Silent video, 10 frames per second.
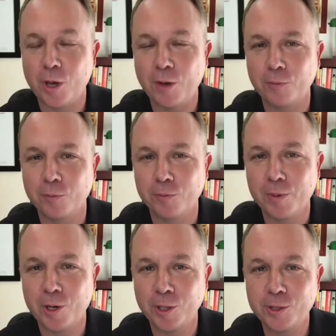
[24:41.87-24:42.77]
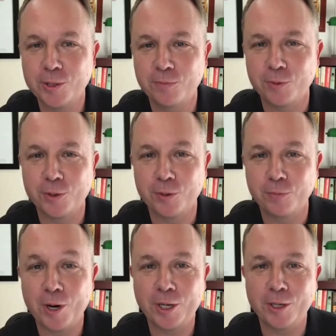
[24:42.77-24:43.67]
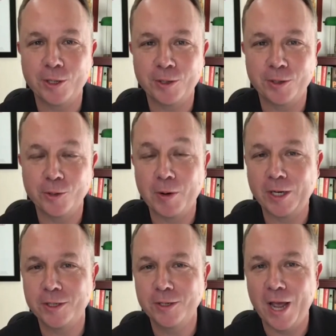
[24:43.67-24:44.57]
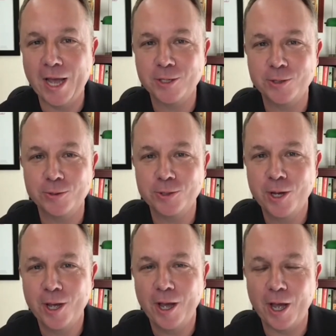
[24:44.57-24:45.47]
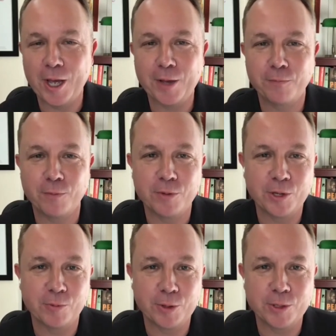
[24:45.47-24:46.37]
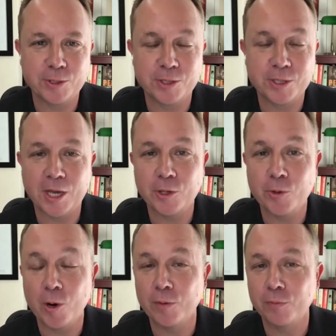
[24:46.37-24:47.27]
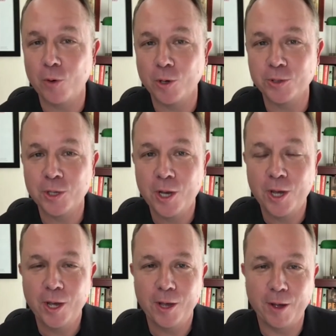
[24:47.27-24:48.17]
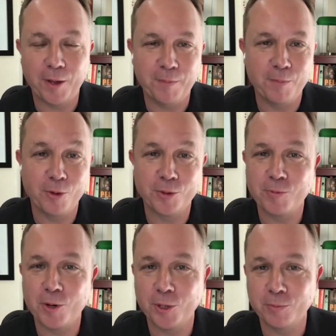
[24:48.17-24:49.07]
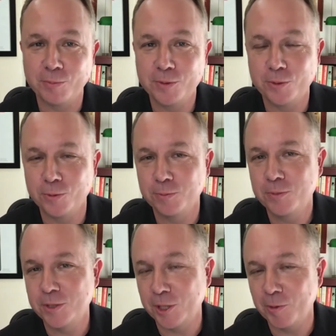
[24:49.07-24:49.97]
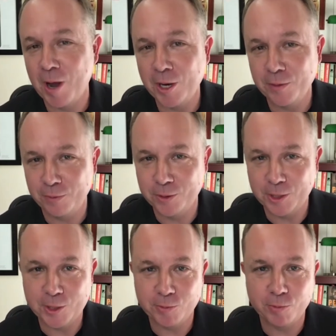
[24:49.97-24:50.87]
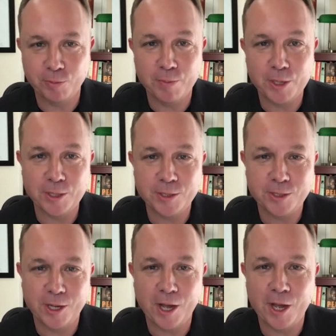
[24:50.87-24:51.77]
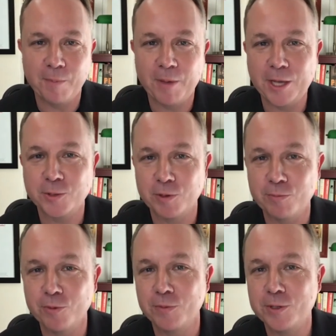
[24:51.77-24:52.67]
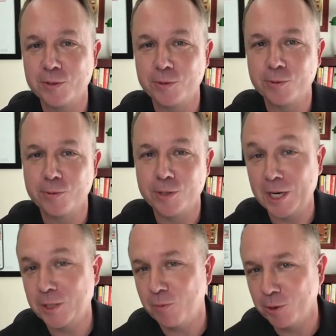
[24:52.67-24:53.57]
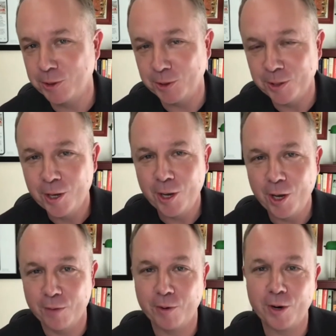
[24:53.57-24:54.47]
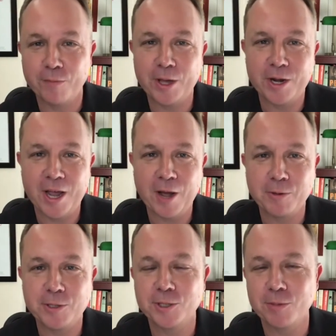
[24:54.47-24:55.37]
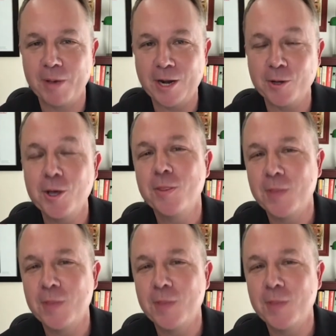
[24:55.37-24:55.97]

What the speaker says: for your thoughtful remarks, for your frank and direct answers, and for being with us today. You are, of course, more than welcome to stick around if your schedule permits as we move into the next portion of our event now, which is the panel.